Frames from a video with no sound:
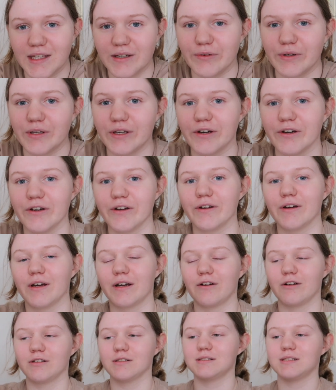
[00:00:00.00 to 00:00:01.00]
Here we go, I
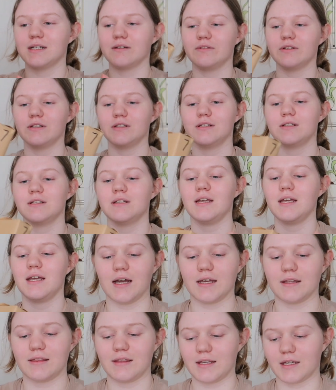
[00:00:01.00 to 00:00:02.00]
got 7.
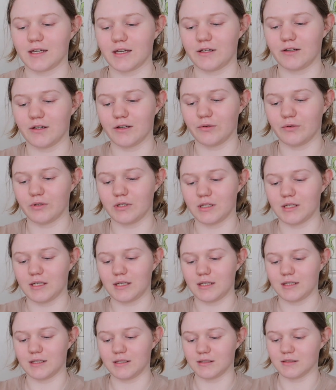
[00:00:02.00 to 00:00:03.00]
I think I know what it
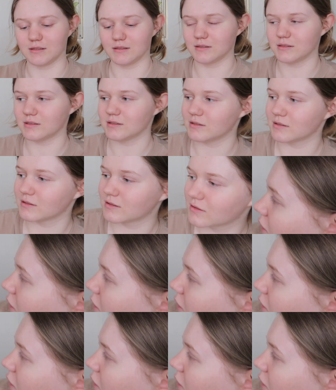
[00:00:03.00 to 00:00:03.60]
is.